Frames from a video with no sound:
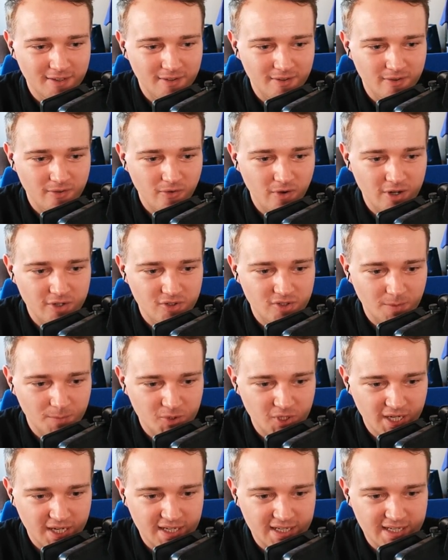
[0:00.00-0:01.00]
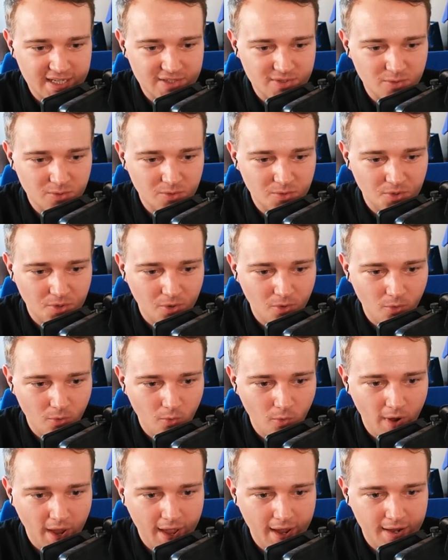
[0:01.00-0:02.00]
Right, just double checking it is all
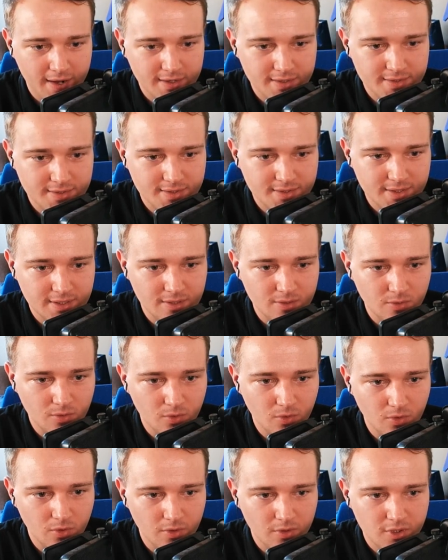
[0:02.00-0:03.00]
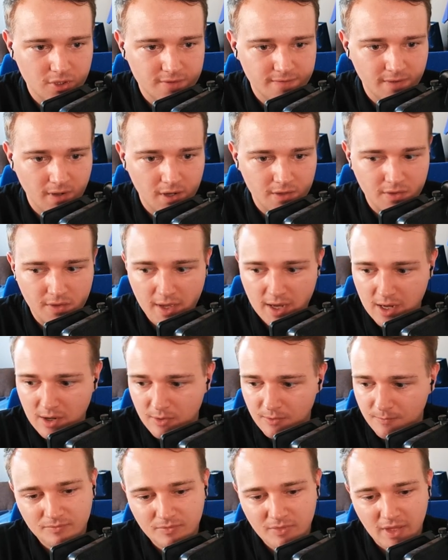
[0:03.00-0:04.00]
correct. It all looks fine
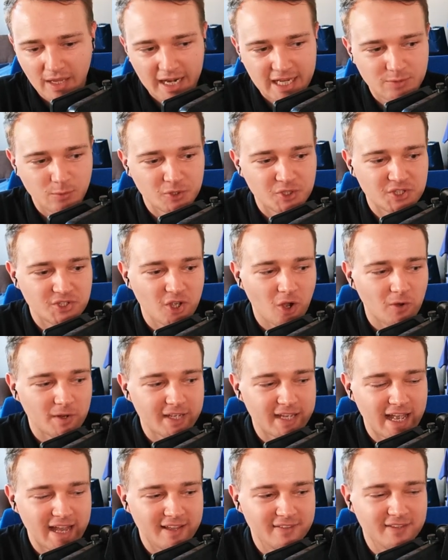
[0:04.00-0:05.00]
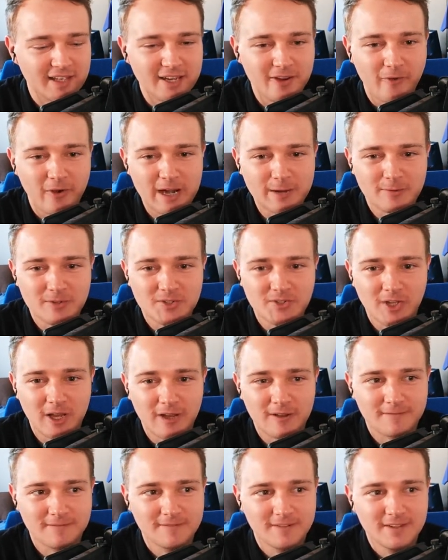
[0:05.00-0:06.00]
now. Yeah, let's watch his goal again. Incredible
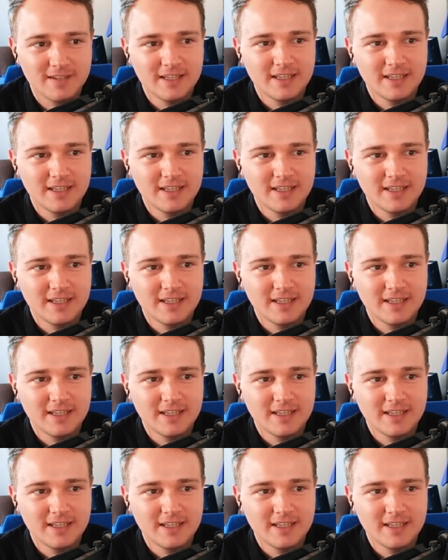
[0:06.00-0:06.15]
stuff.